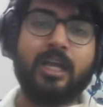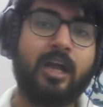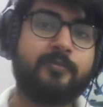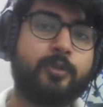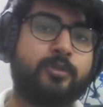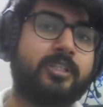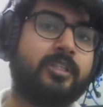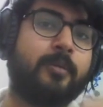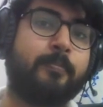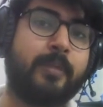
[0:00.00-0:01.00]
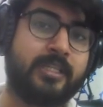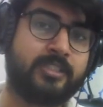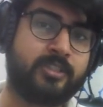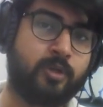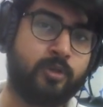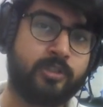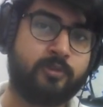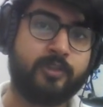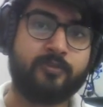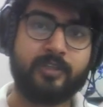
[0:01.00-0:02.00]
I've chosen the best course
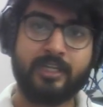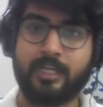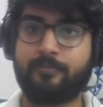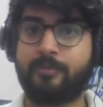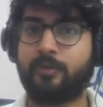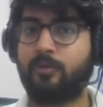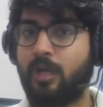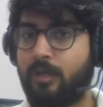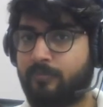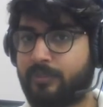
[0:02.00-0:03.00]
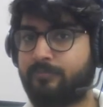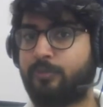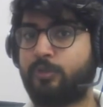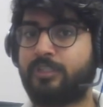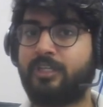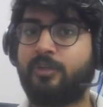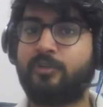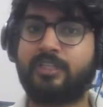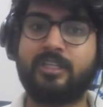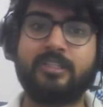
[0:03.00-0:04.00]
which will help you in boosting your
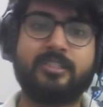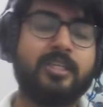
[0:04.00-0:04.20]
skills.